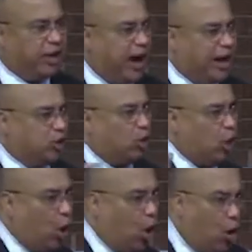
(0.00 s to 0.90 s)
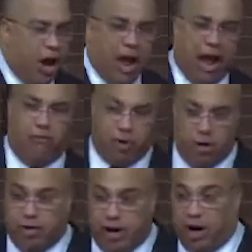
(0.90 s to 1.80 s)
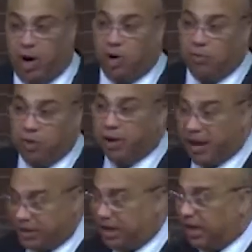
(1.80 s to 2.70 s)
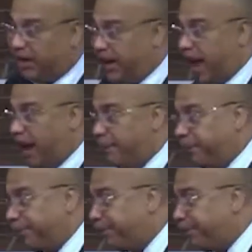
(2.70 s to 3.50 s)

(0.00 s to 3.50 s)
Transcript: God your all, and when you get home, you got to take a nap.